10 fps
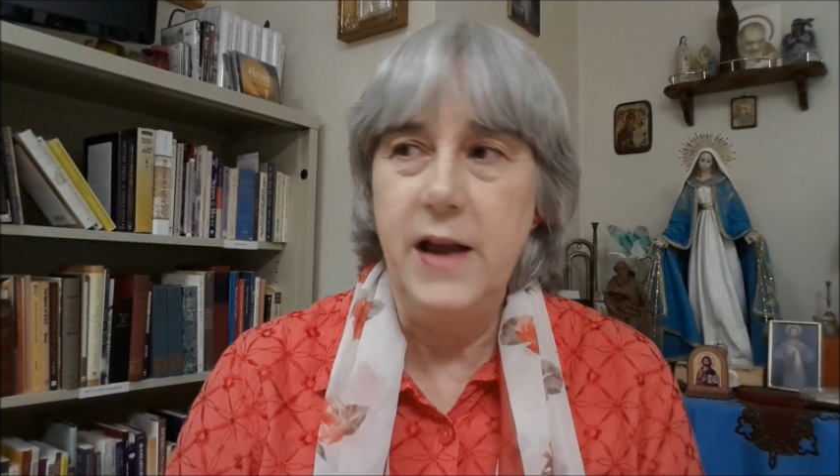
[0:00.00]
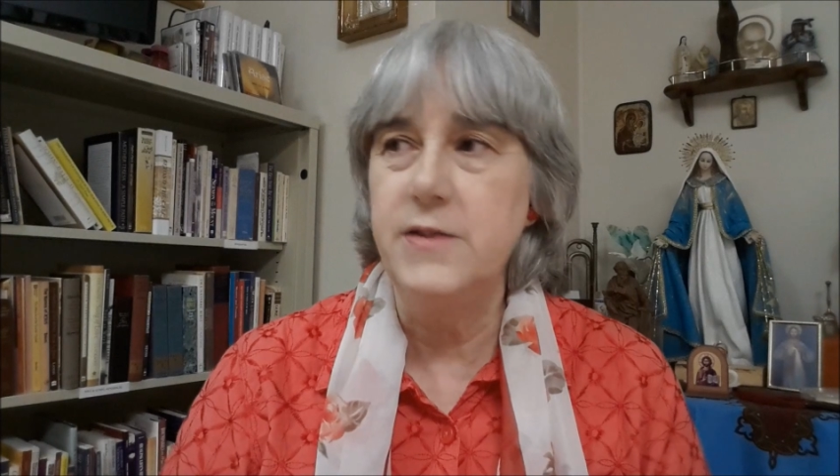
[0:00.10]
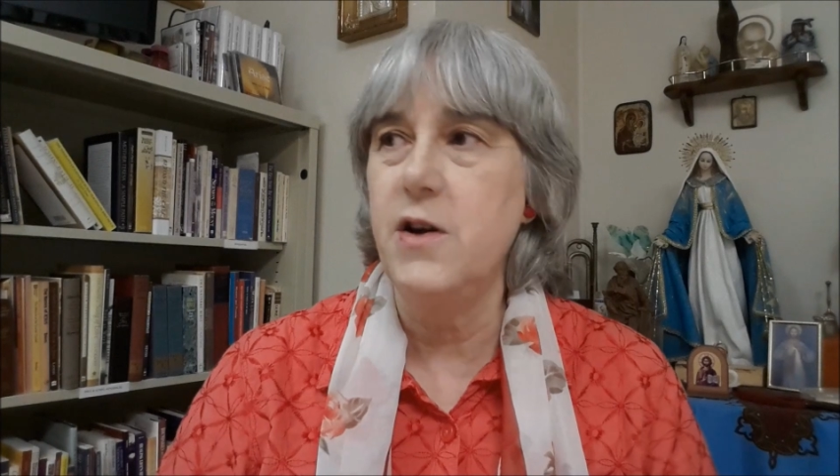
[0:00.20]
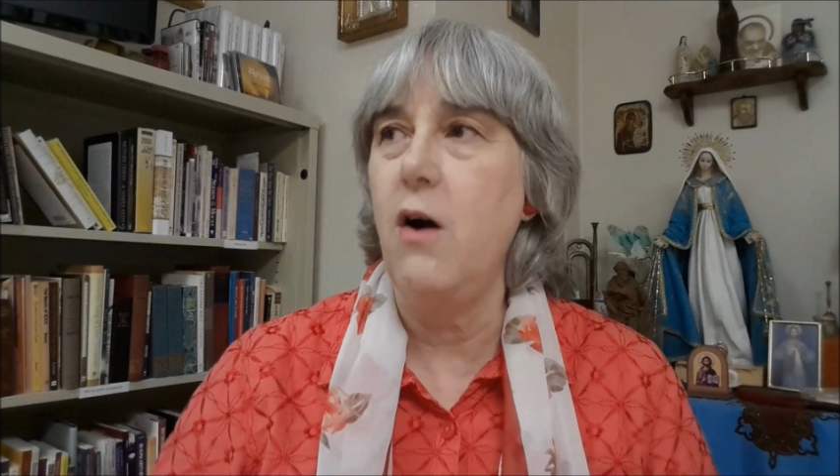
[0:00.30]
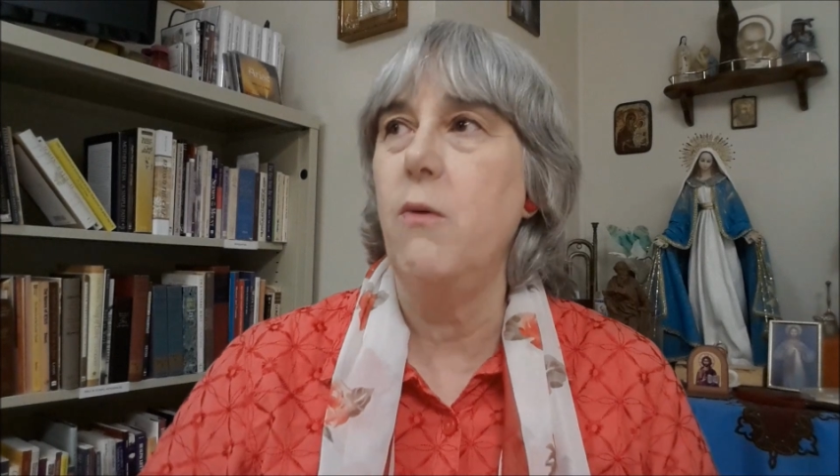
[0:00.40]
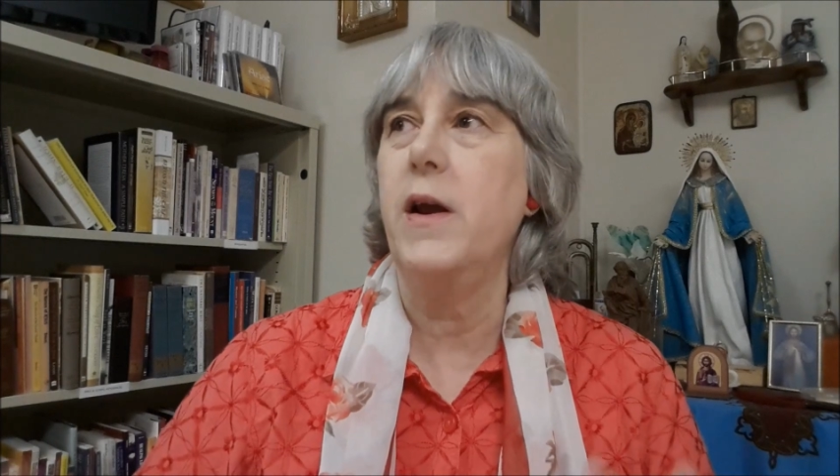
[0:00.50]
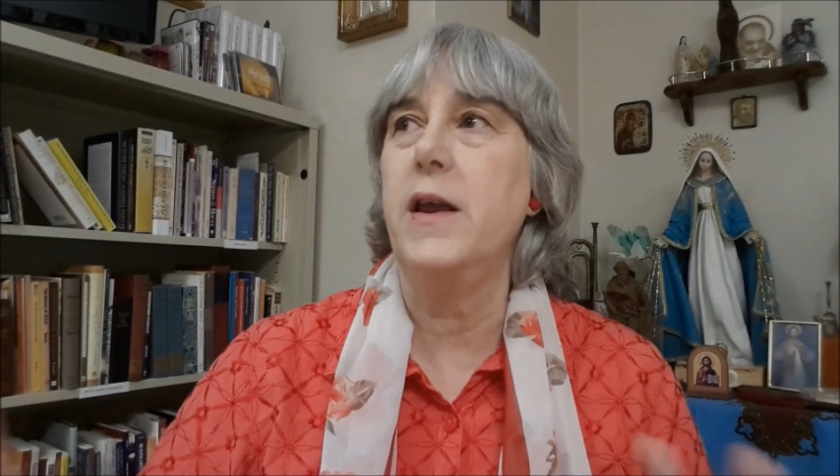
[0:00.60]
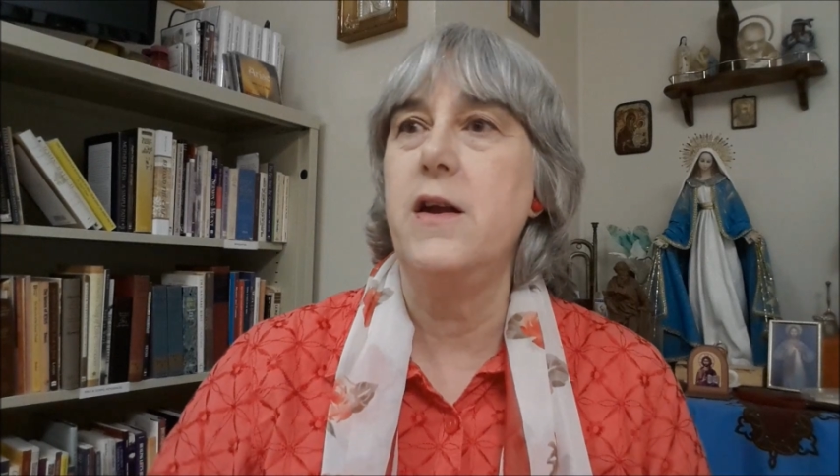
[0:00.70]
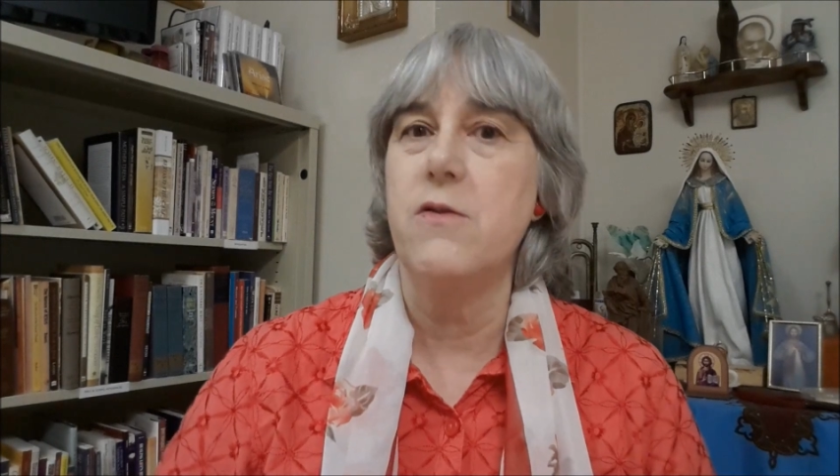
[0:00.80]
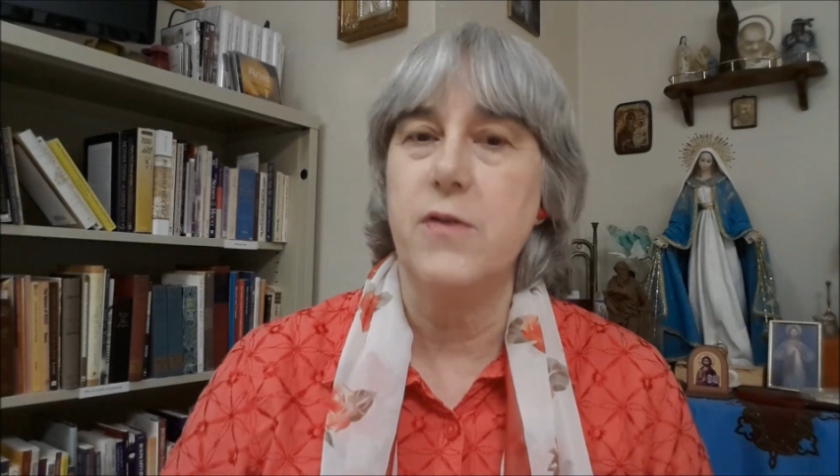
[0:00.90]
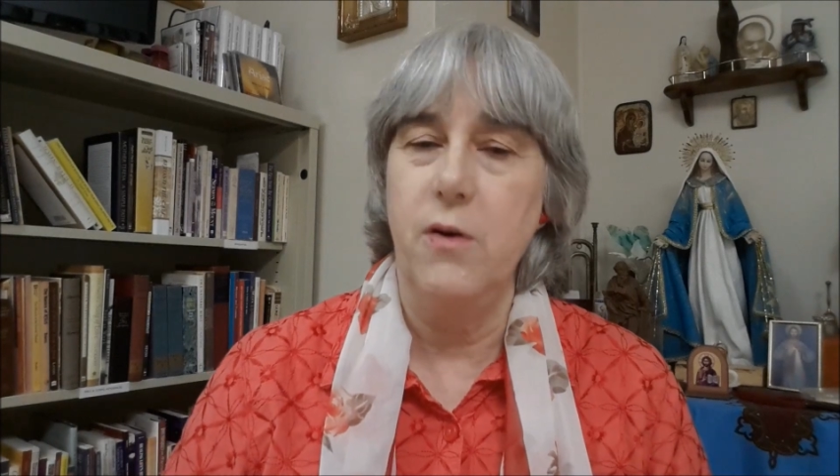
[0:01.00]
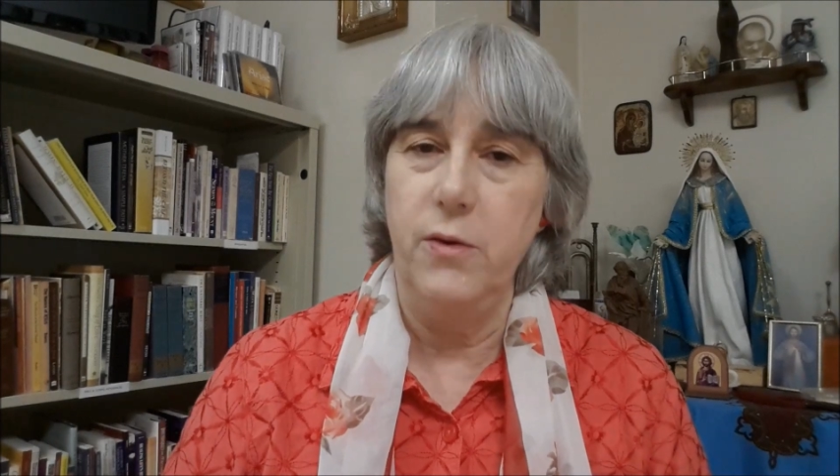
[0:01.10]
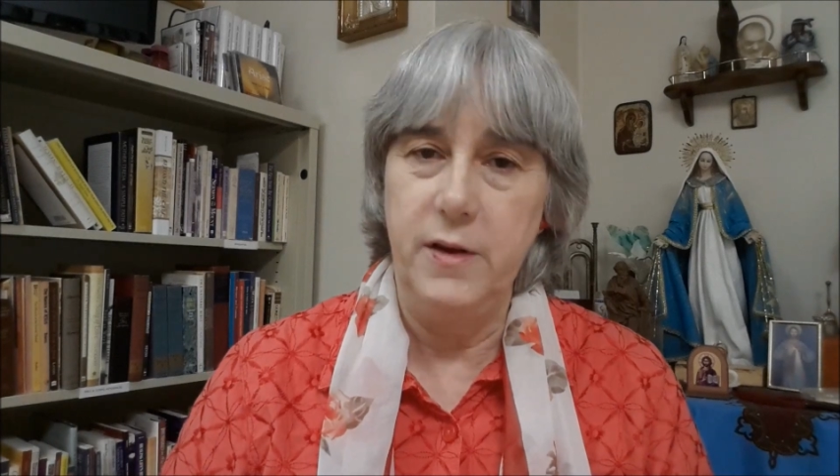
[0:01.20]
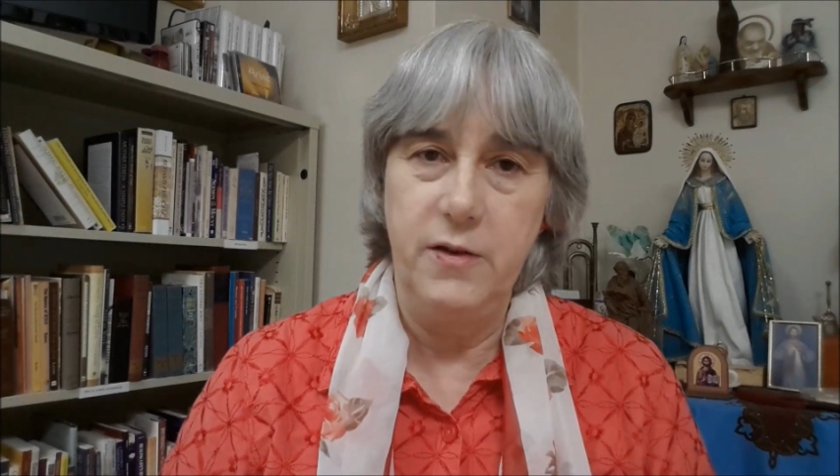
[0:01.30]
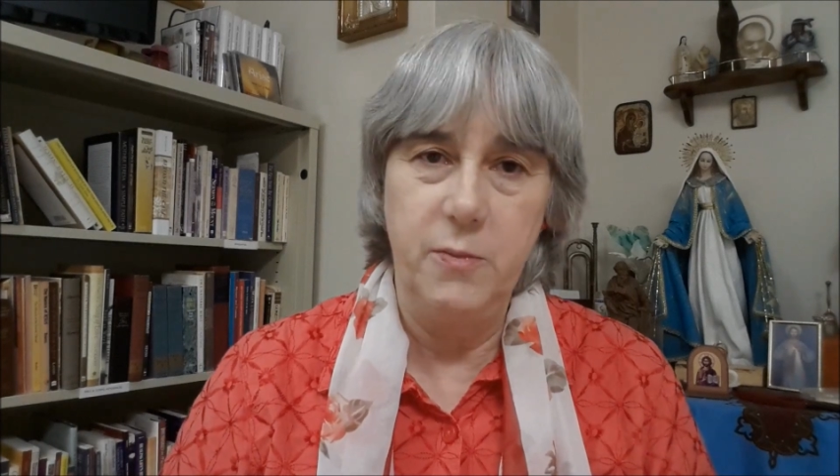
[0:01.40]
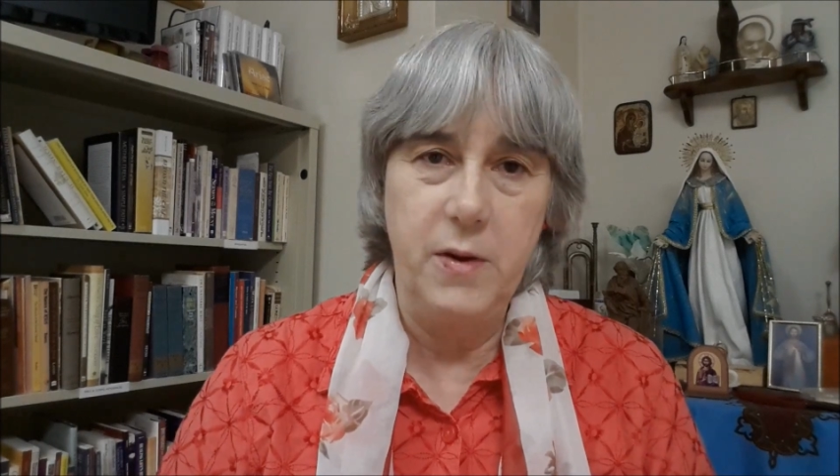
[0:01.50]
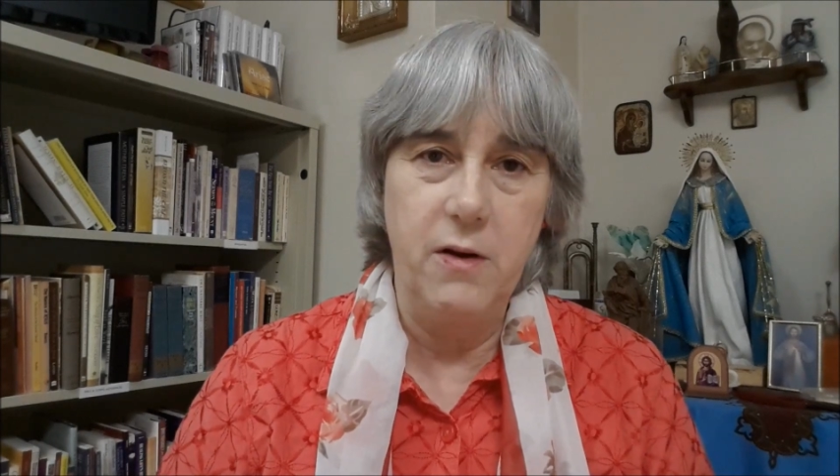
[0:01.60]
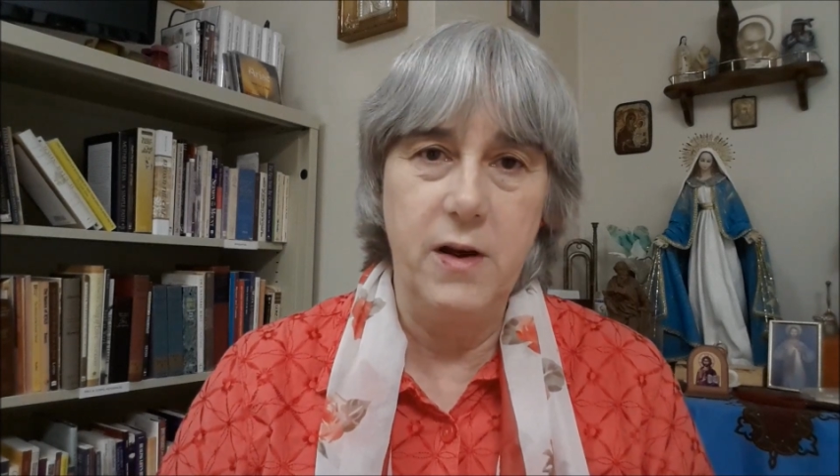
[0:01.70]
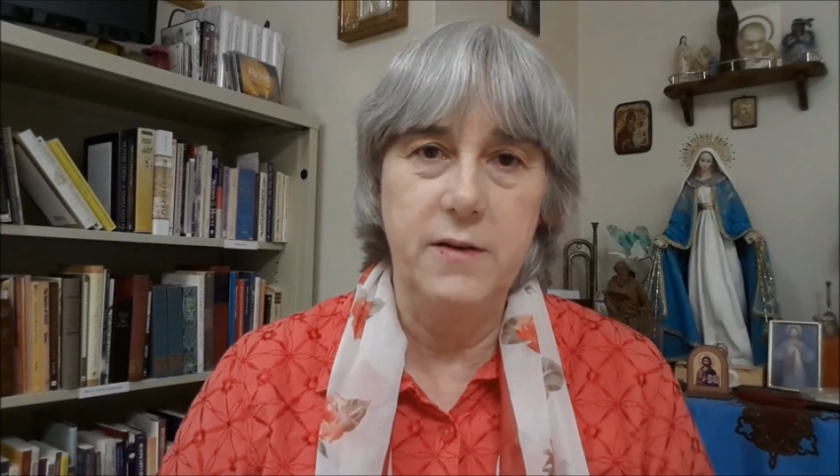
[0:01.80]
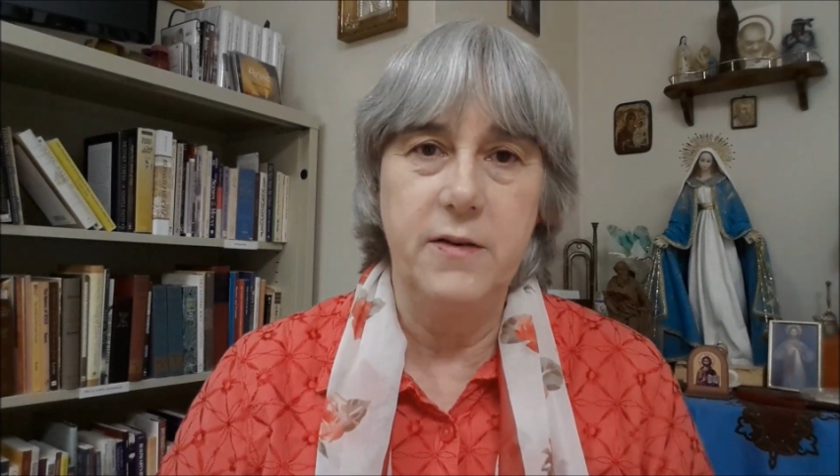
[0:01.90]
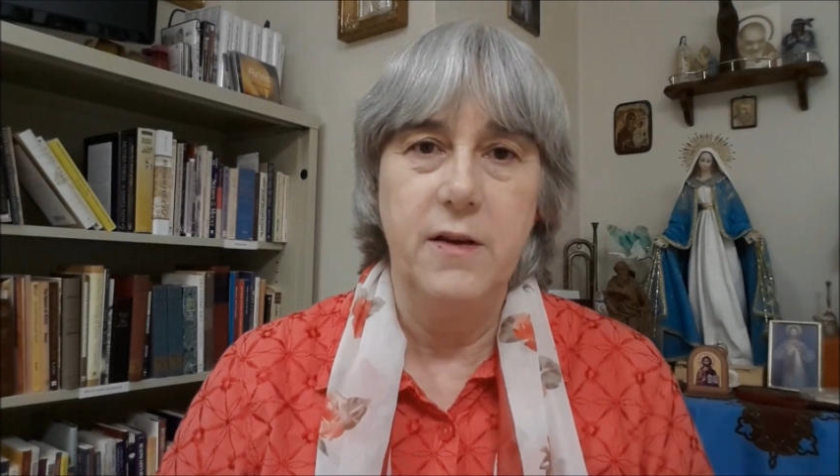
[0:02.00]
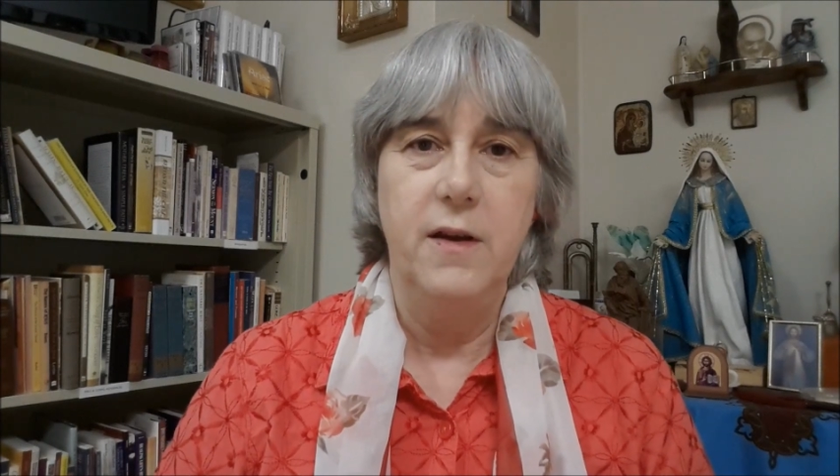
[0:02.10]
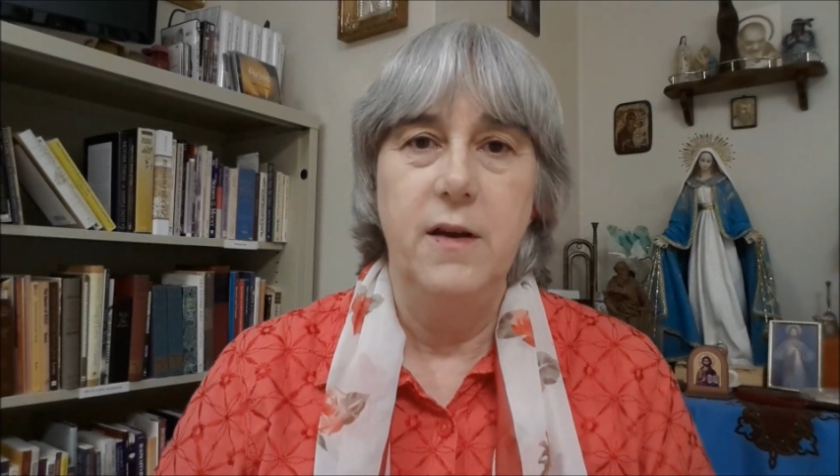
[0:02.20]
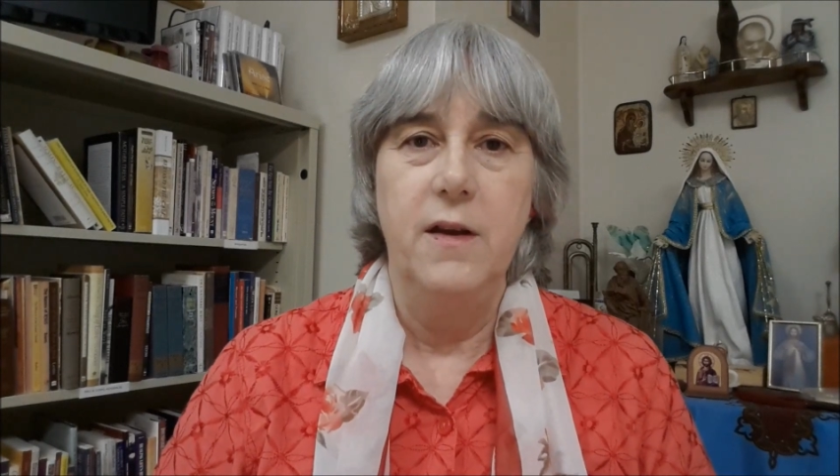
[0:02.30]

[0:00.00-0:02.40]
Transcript: I don't want to hear the Holy Spirit.